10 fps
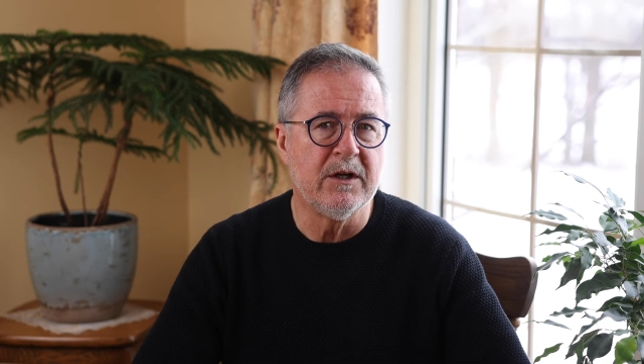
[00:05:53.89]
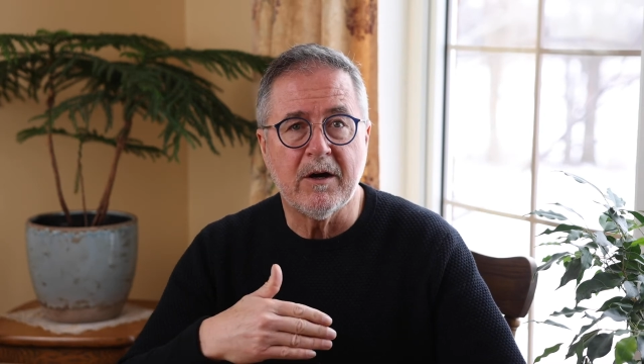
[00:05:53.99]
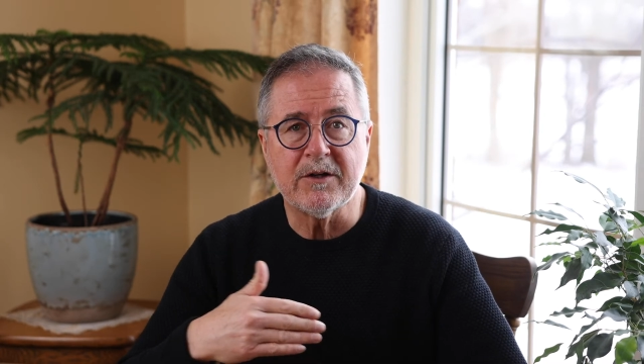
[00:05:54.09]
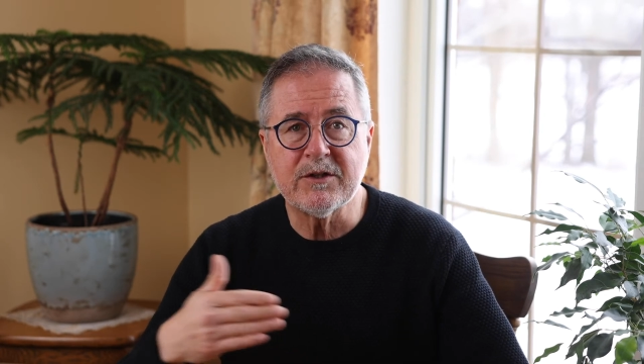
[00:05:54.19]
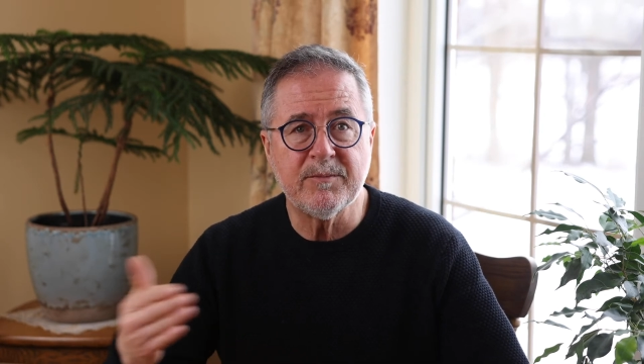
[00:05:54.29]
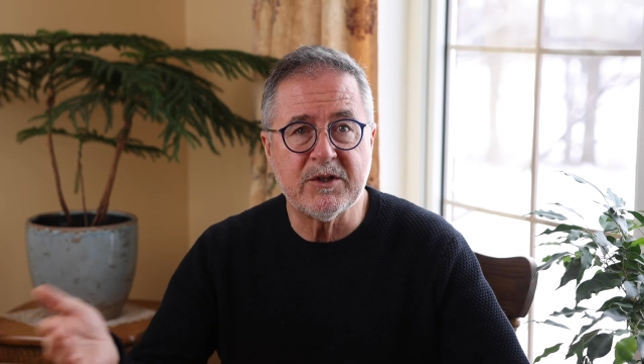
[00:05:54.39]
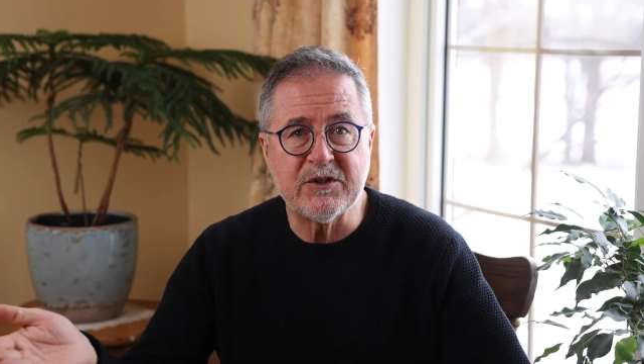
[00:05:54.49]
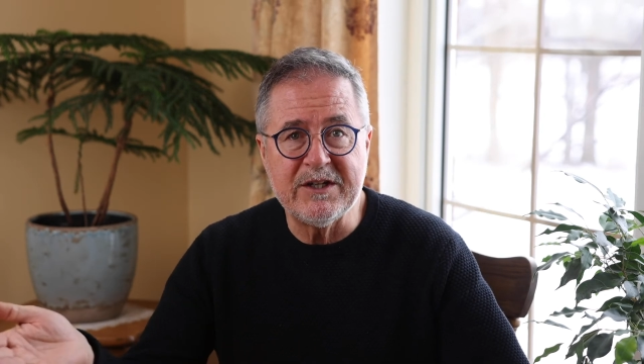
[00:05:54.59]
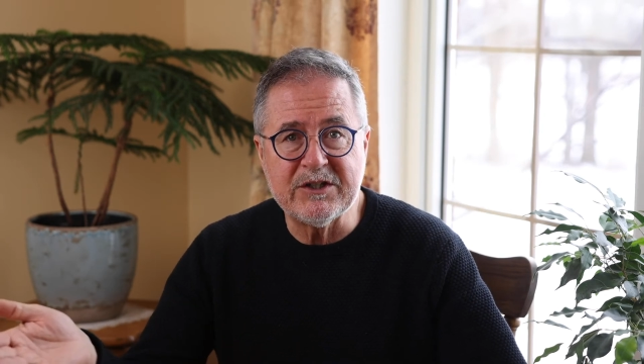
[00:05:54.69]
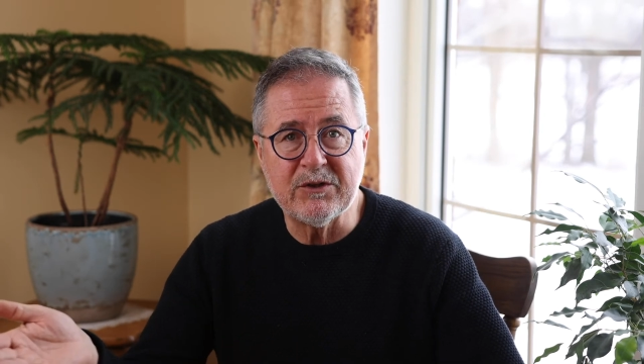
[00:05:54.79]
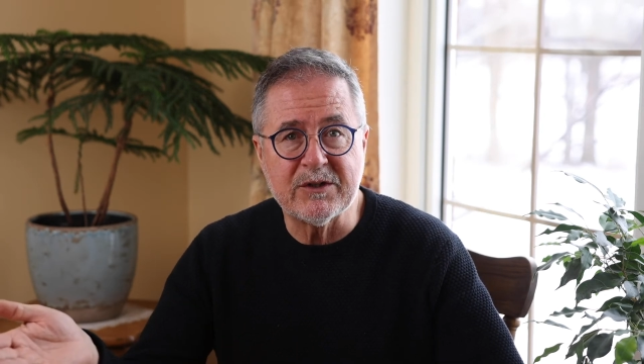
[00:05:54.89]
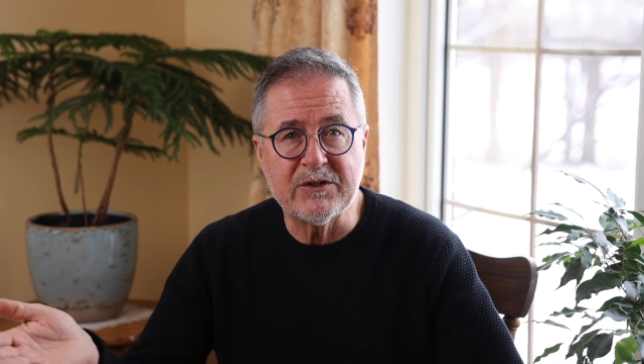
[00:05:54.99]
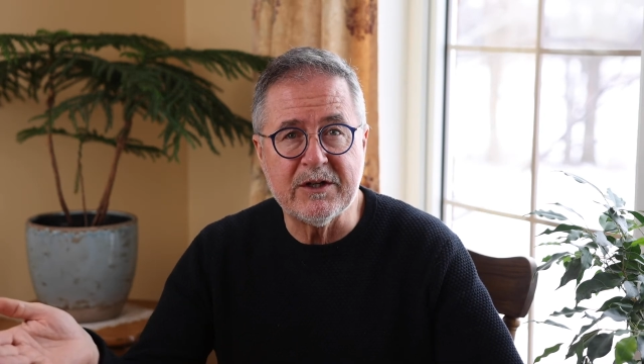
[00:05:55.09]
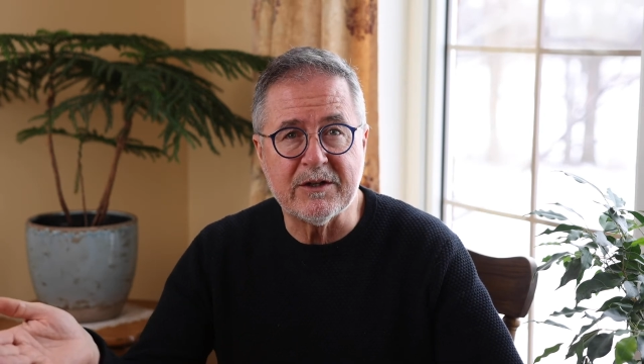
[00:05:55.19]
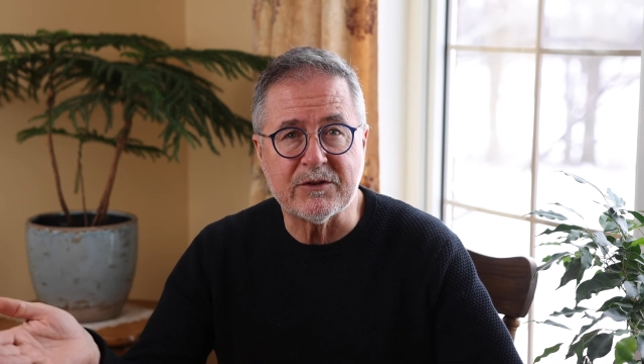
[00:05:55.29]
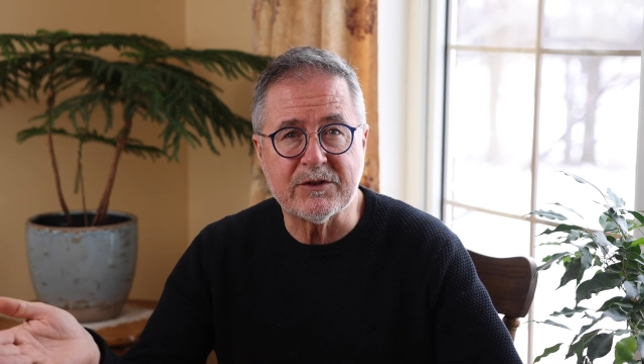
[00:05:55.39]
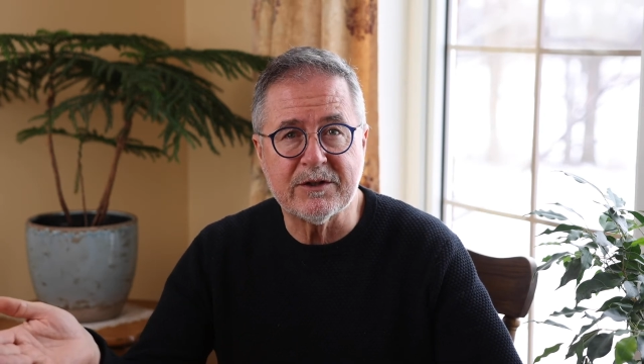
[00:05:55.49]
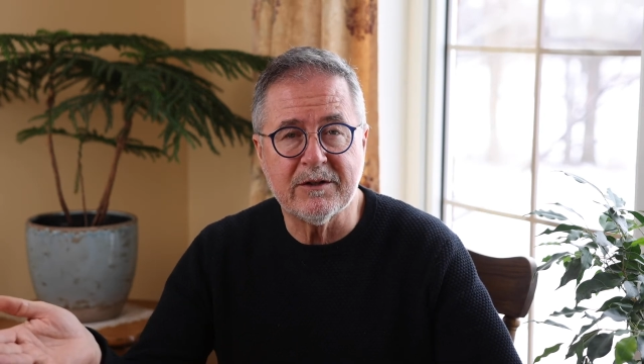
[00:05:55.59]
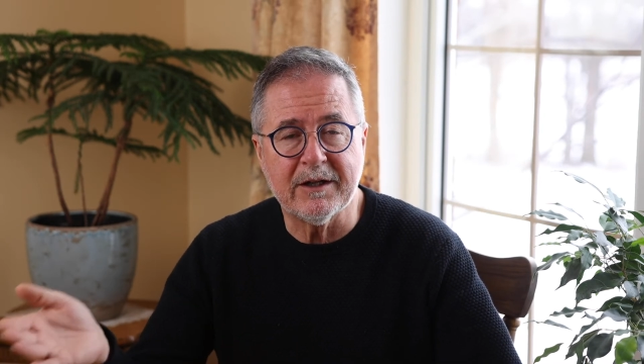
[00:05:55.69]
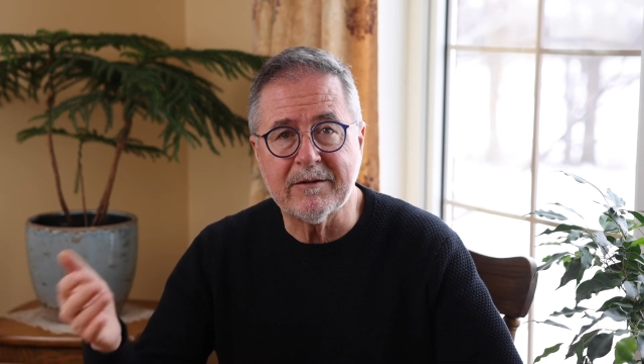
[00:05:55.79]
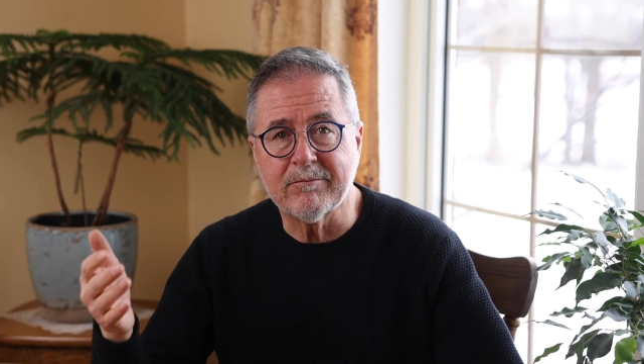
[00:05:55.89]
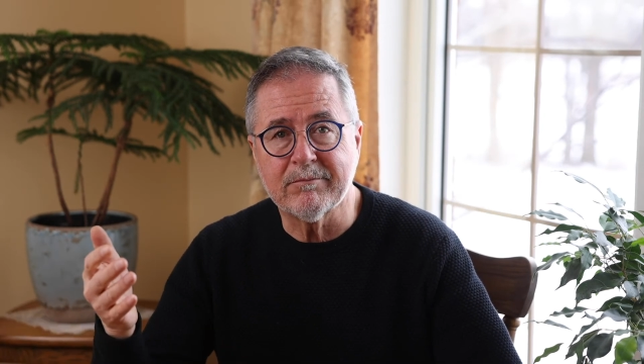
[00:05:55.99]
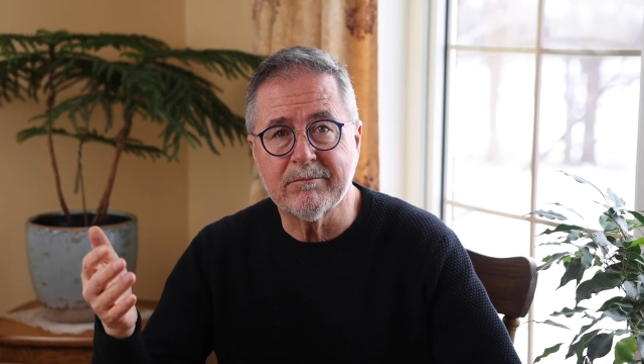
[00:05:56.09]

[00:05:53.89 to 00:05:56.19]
cause them to cease to exist, like